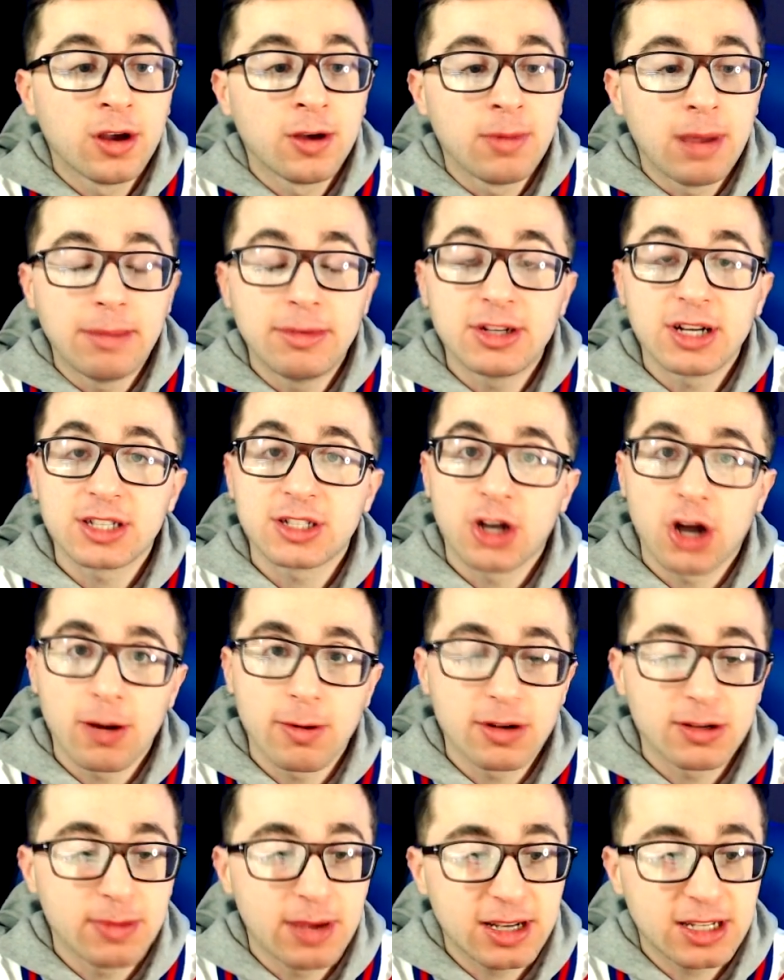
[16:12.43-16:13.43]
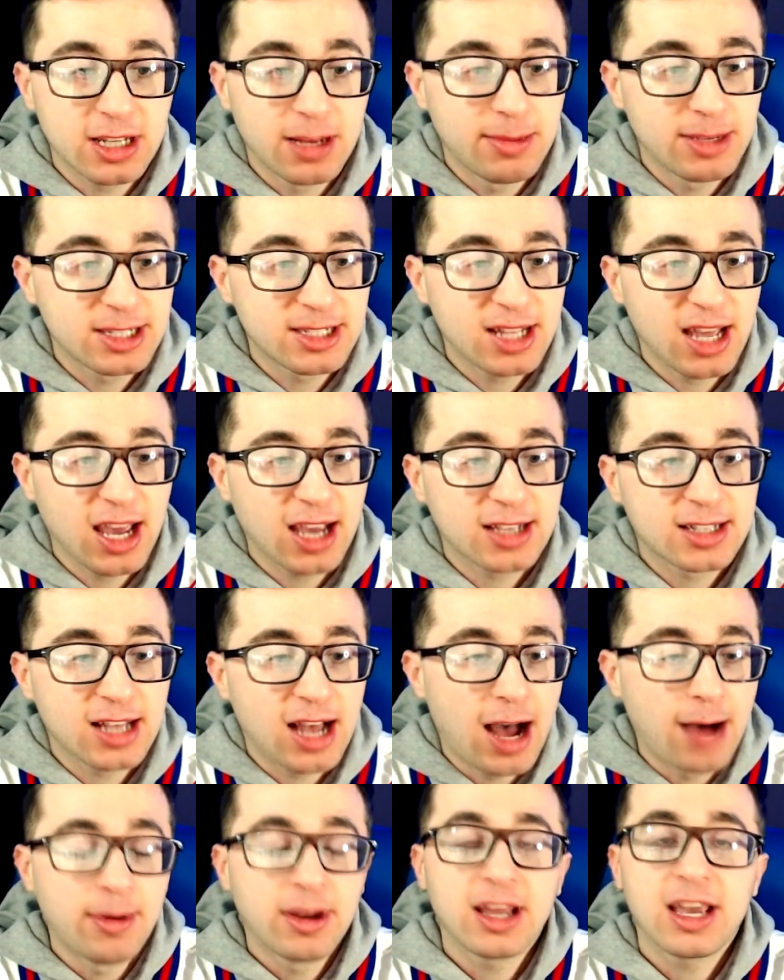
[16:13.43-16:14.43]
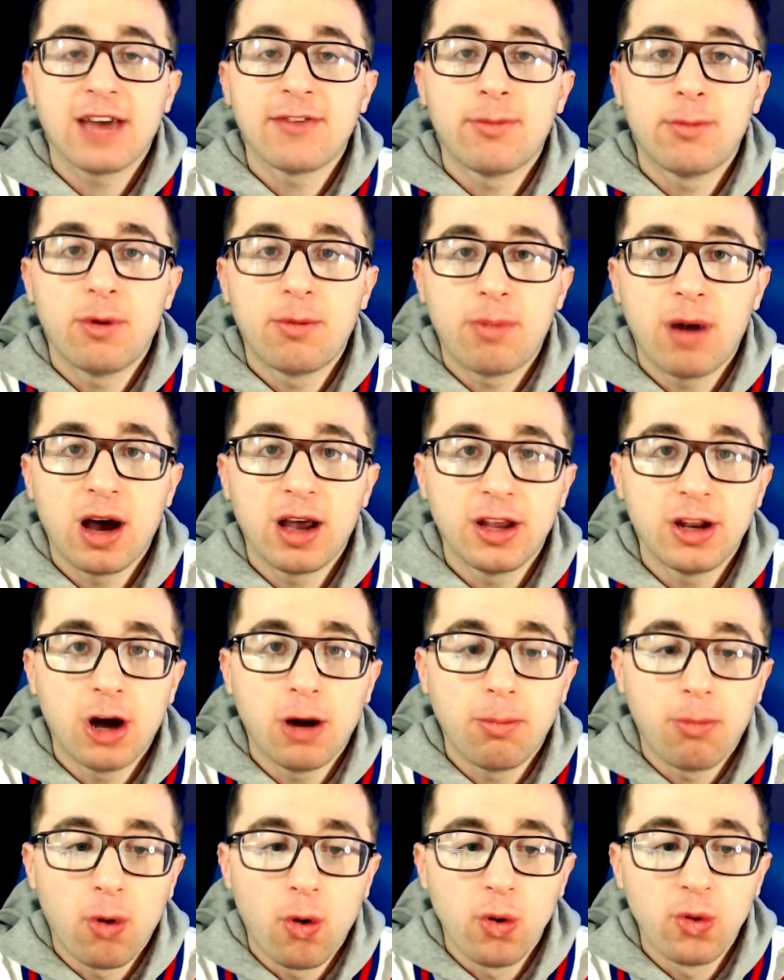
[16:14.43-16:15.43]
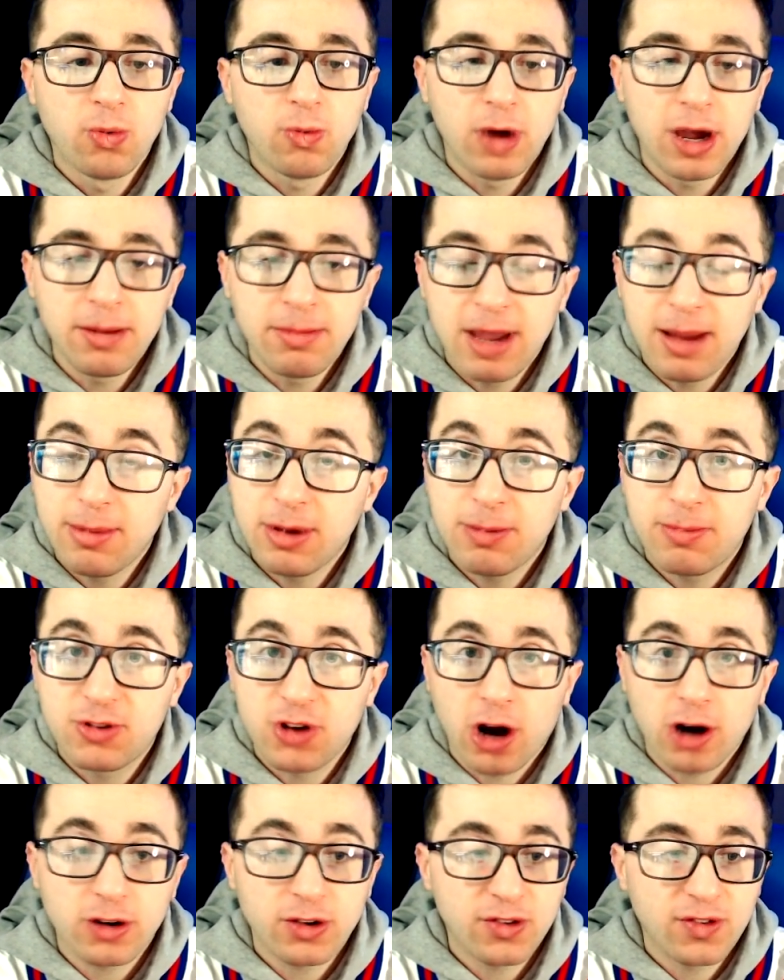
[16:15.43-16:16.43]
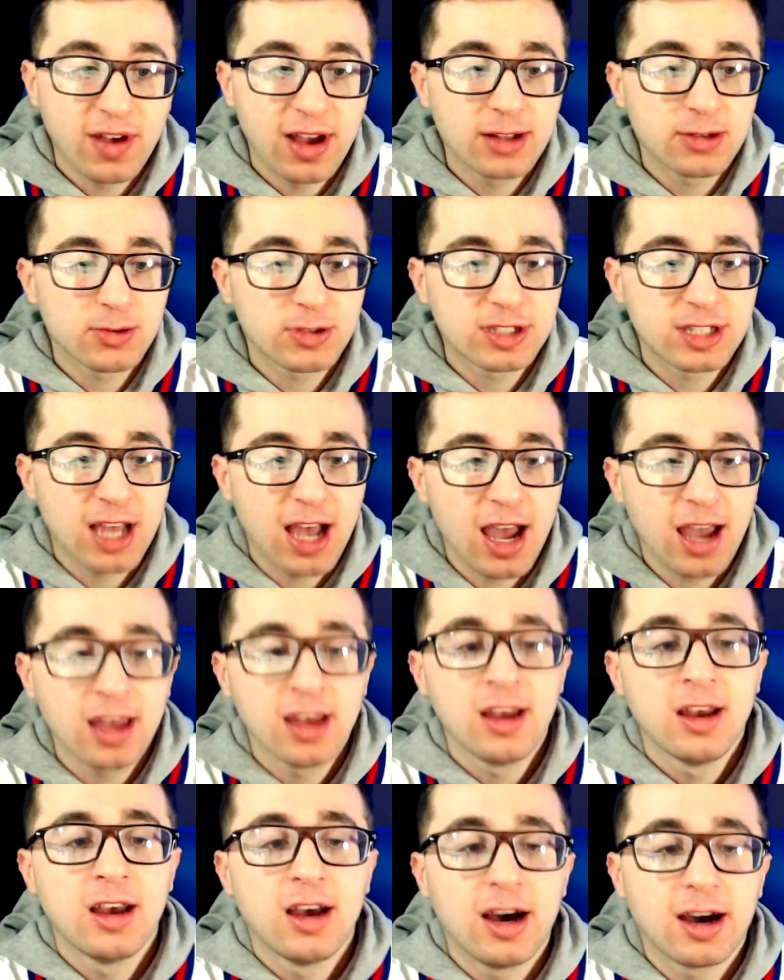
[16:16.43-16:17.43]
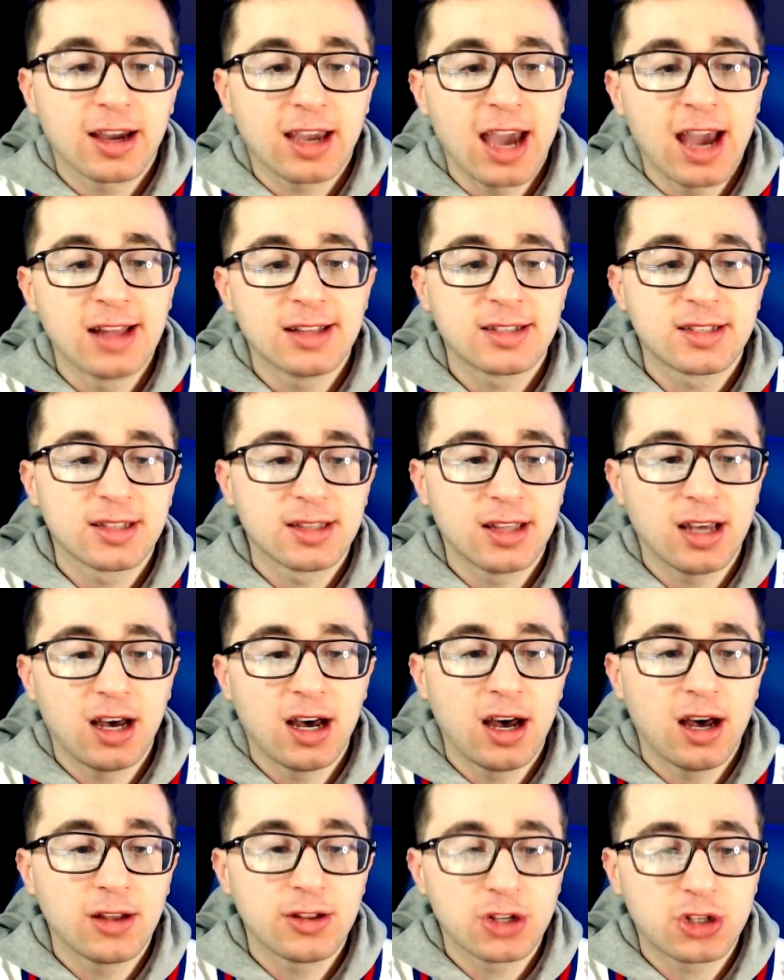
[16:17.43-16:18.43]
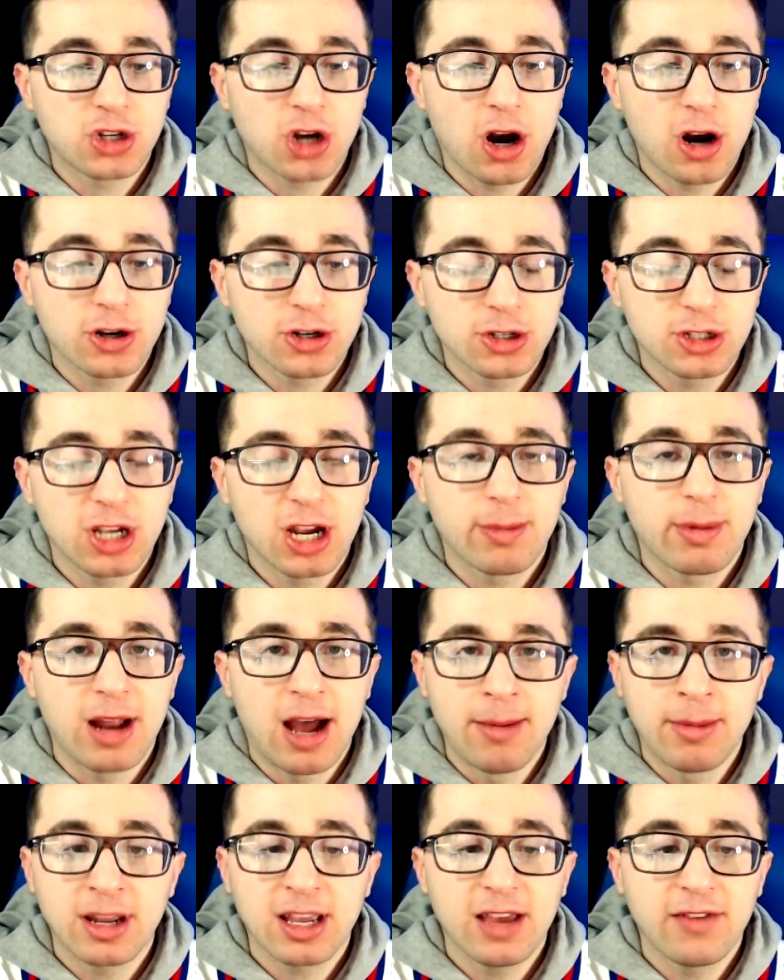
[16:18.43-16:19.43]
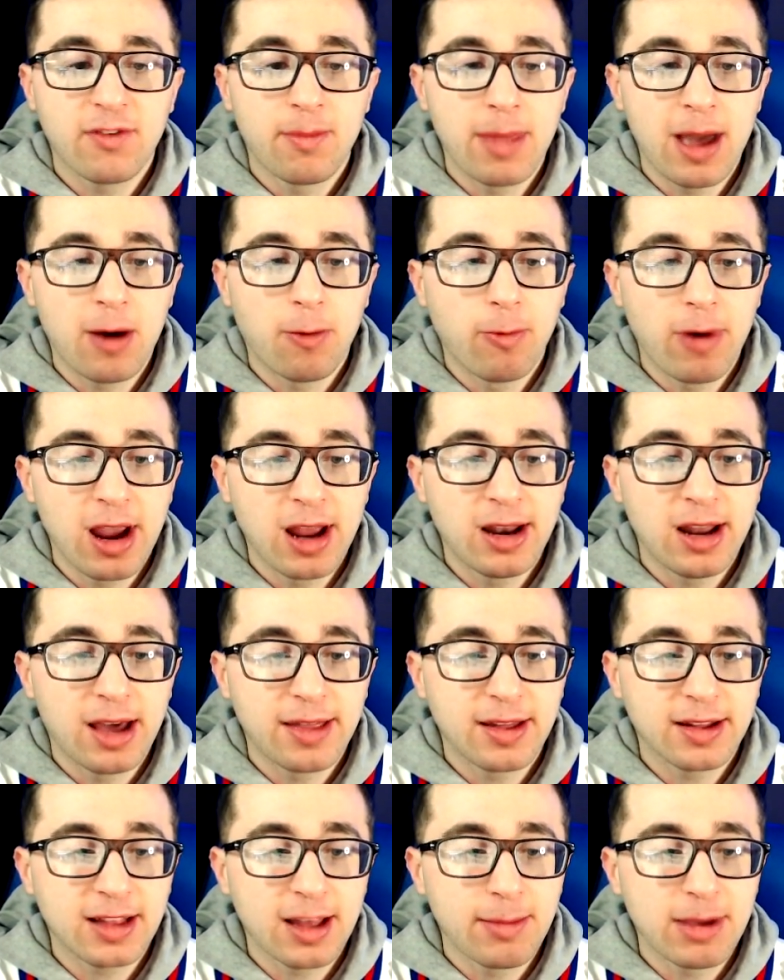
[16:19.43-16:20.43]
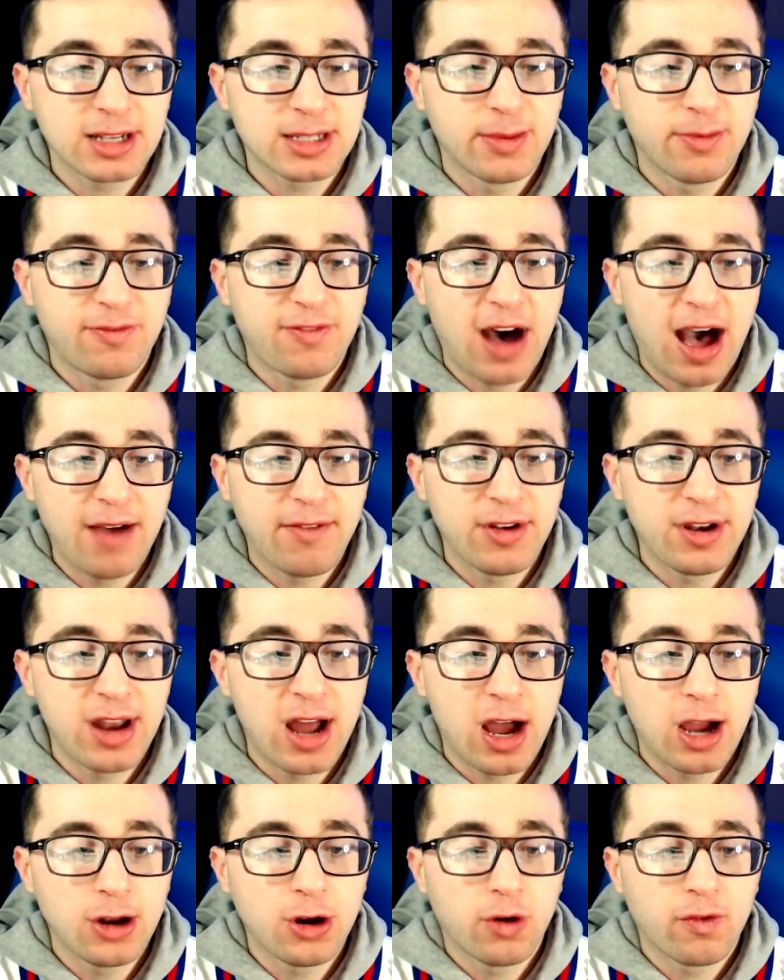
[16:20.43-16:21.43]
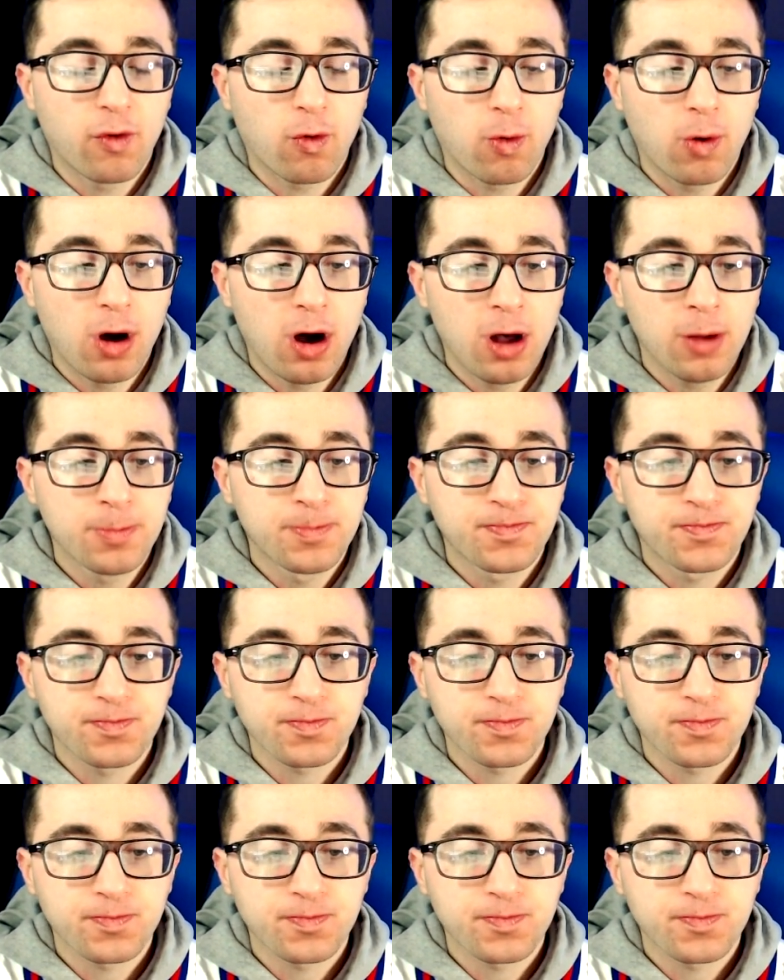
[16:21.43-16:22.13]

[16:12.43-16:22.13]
Maybe Justin Herbert makes some mistakes. I'm going to give him a bold win, maybe Chargers fans would say, against the Chargers here, but I'm going to give them that win. I think that makes them 5-9 overall.